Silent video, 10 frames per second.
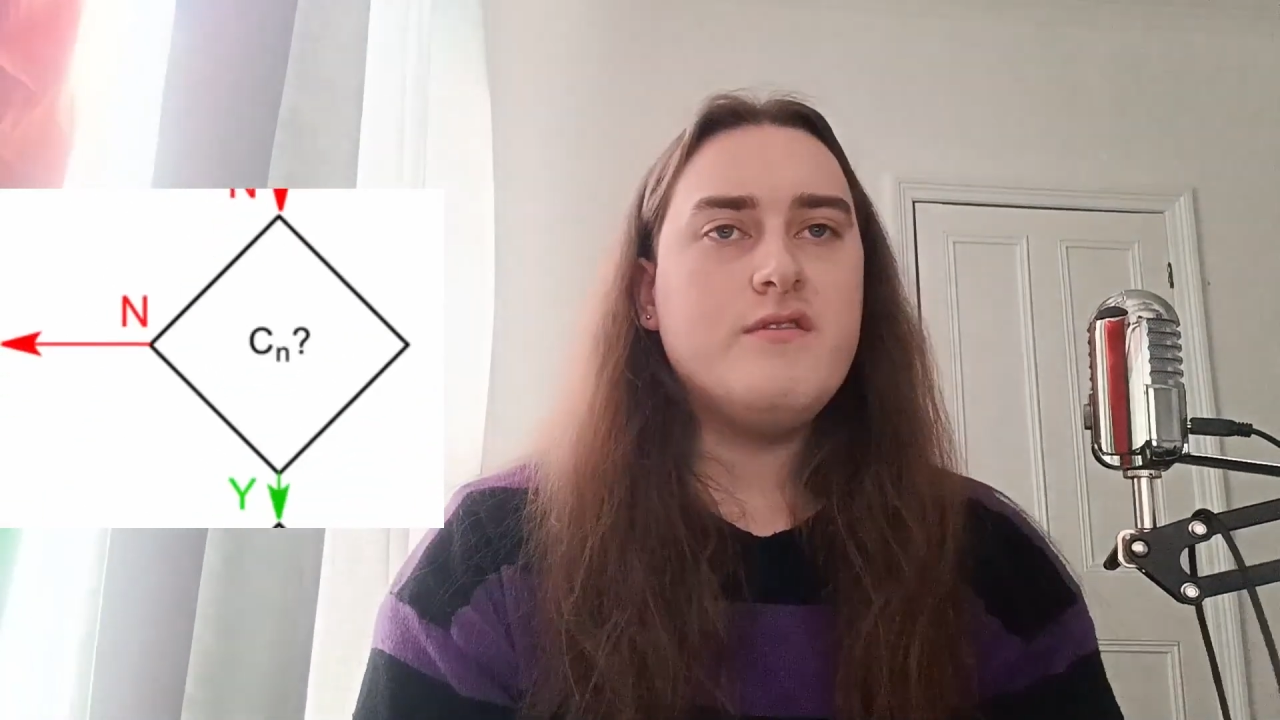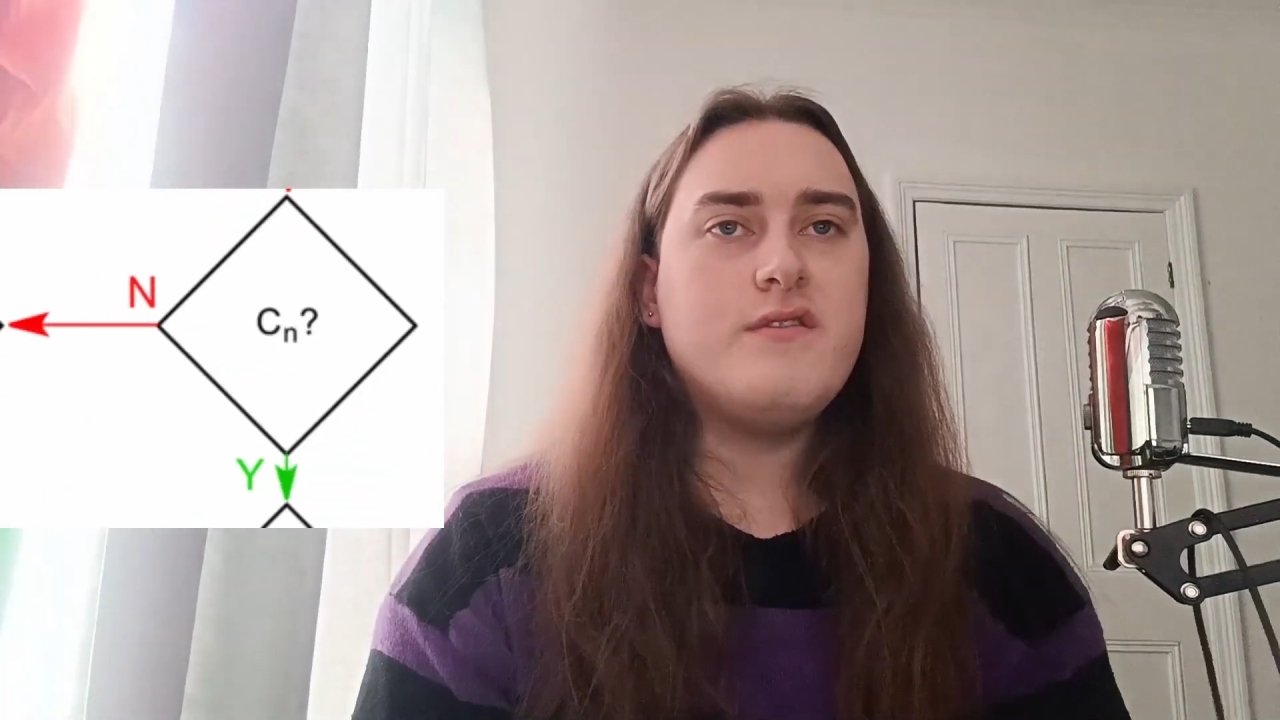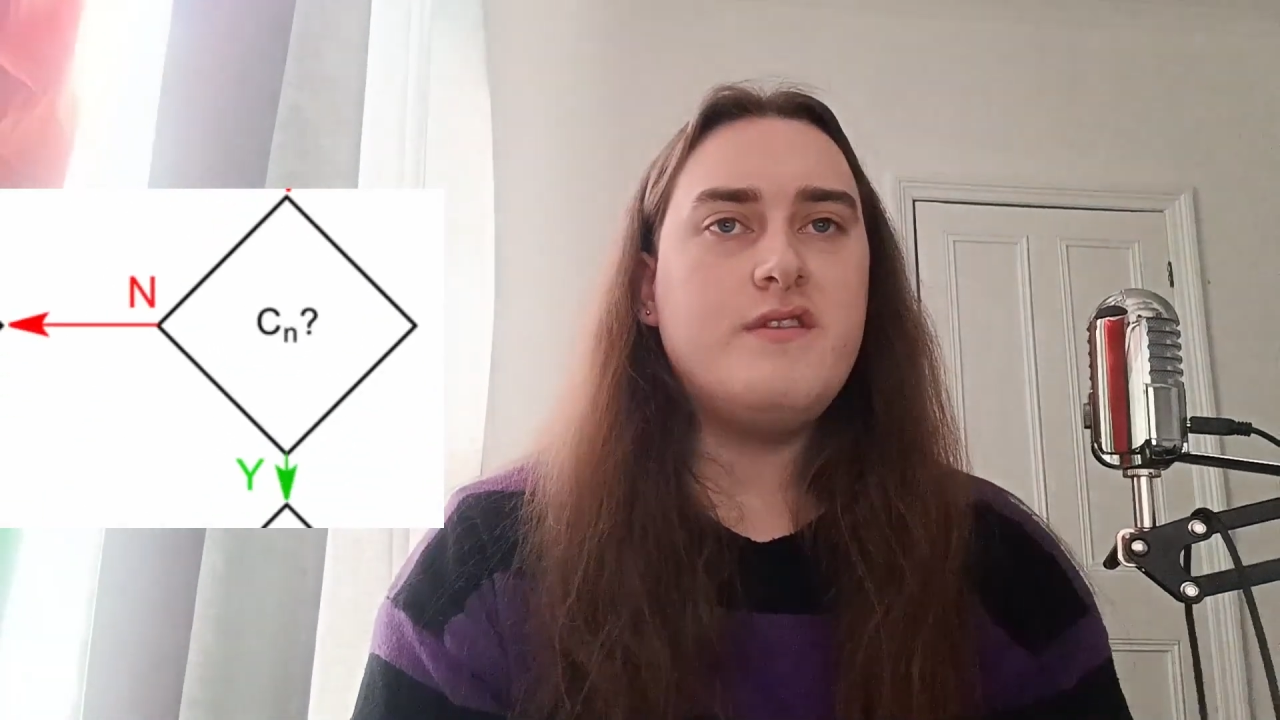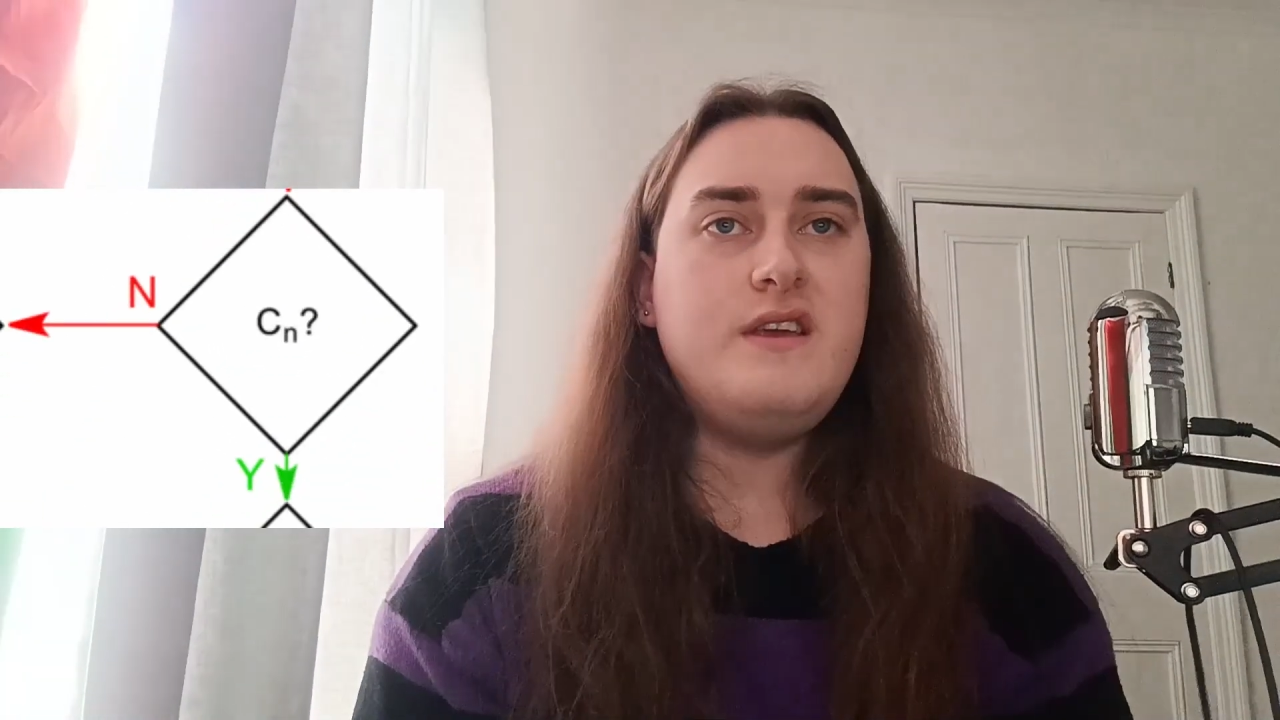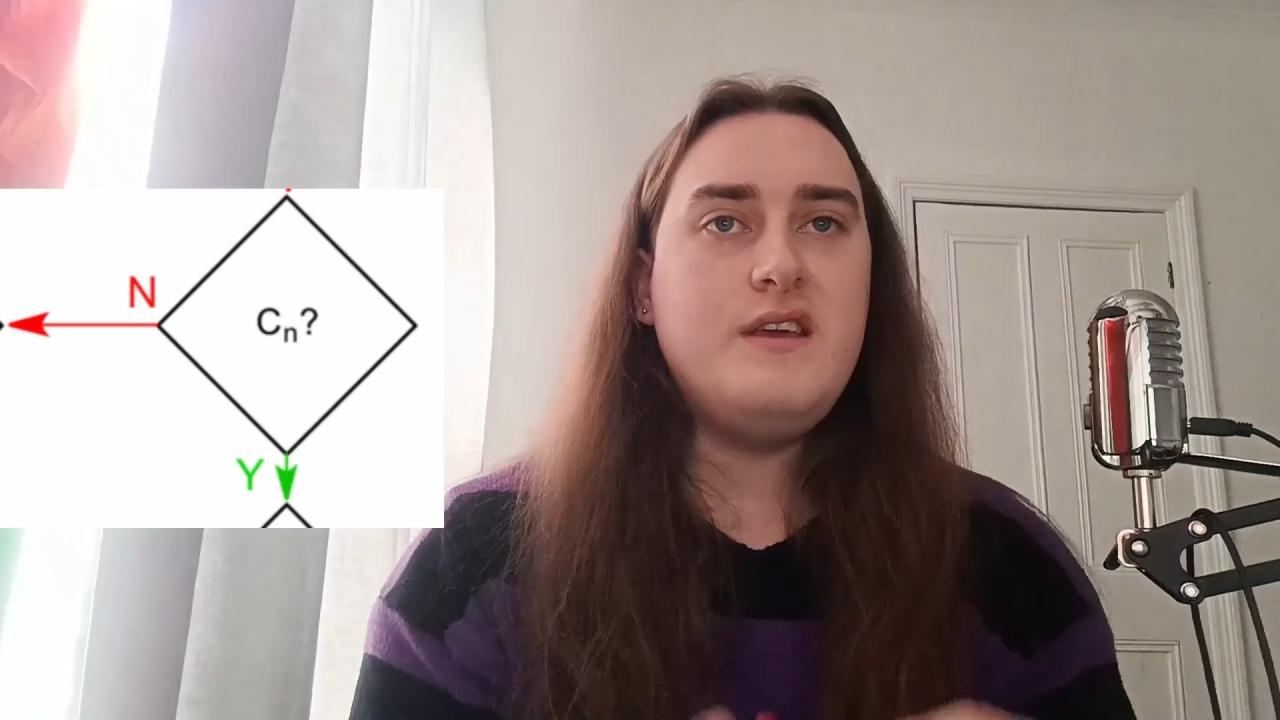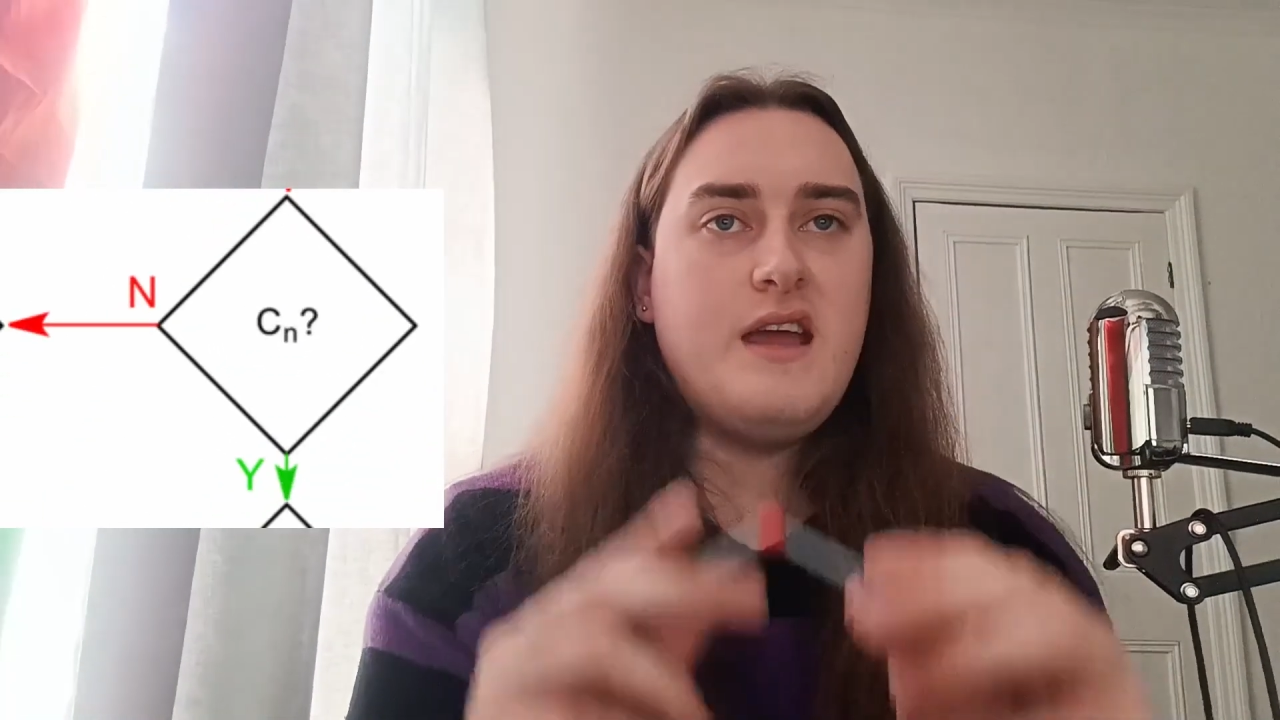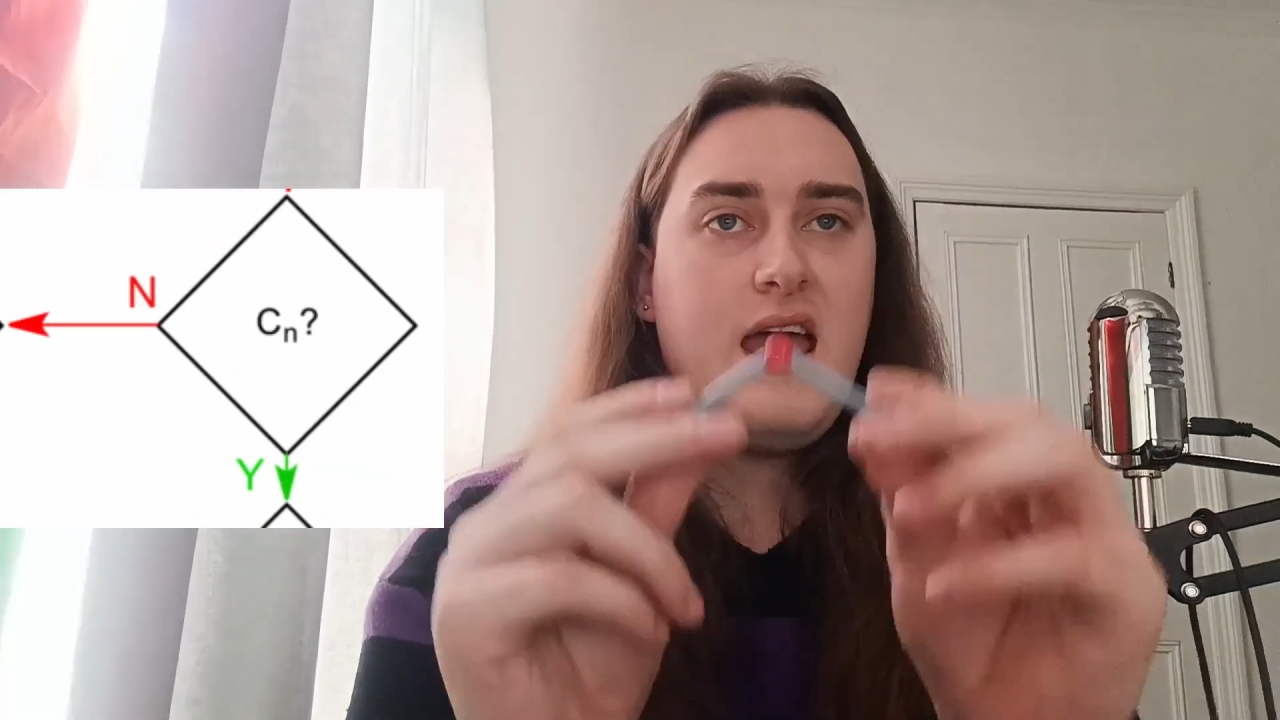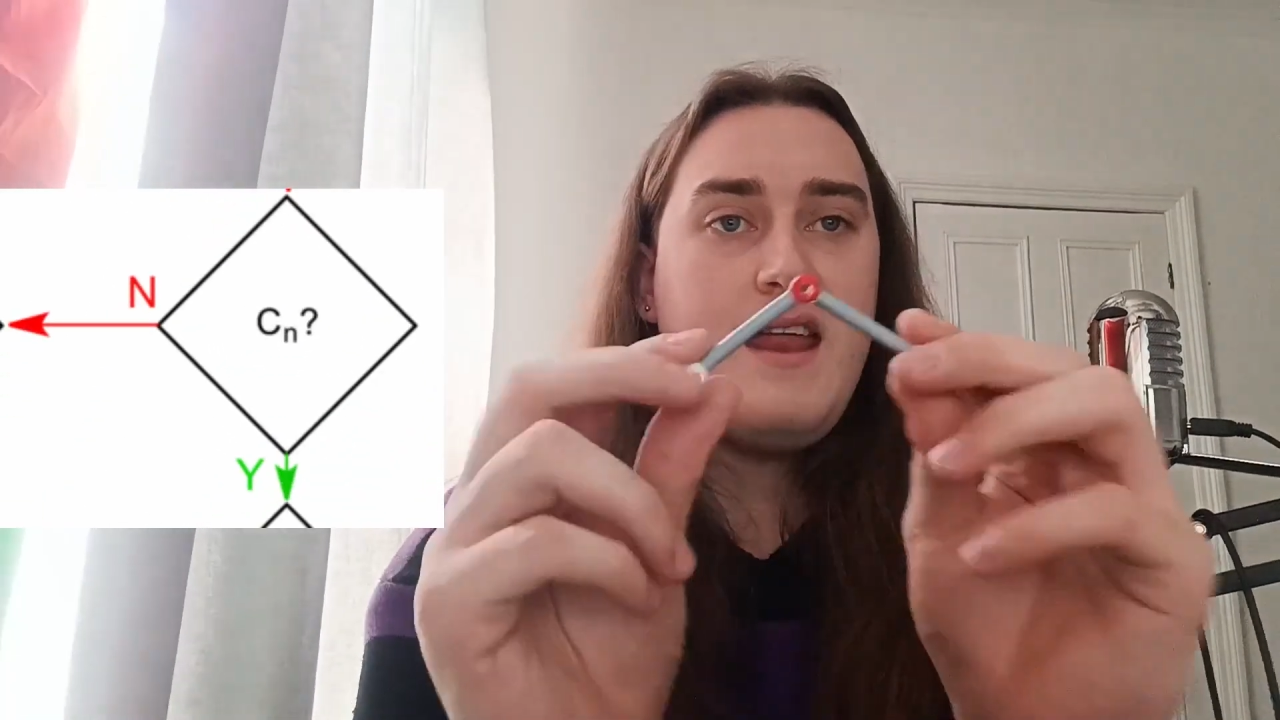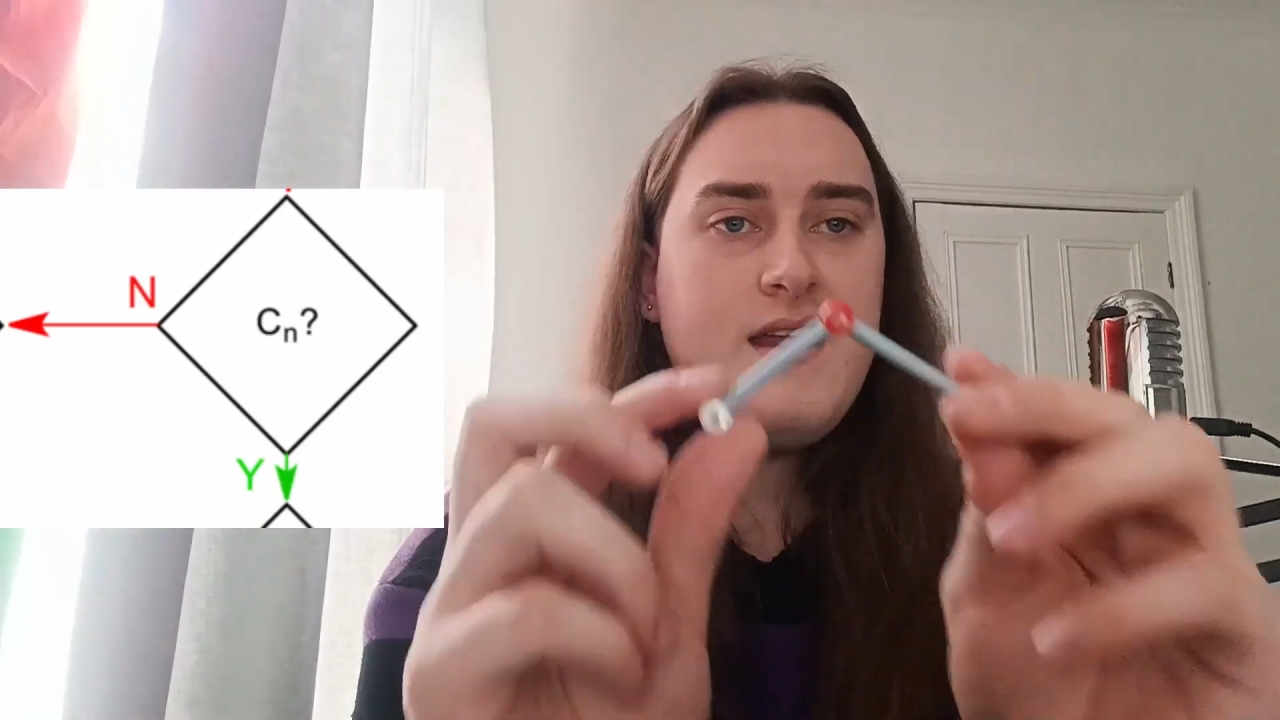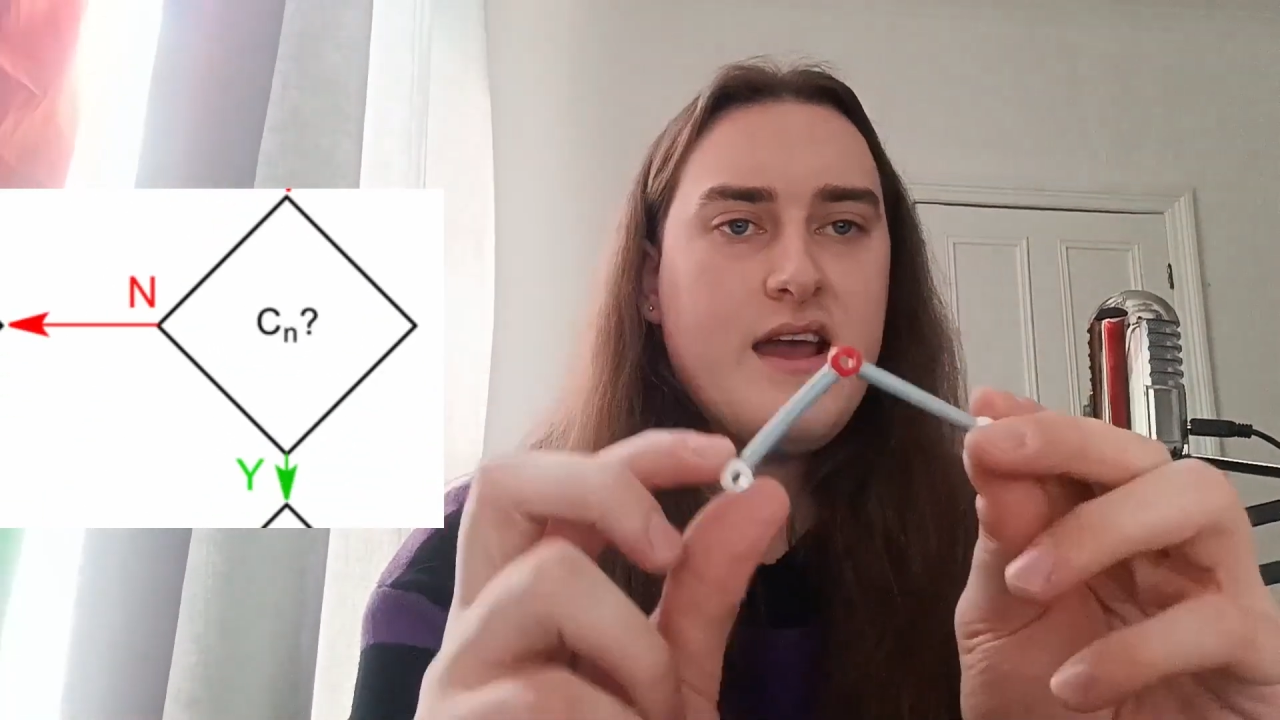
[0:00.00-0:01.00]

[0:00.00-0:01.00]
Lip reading: Cn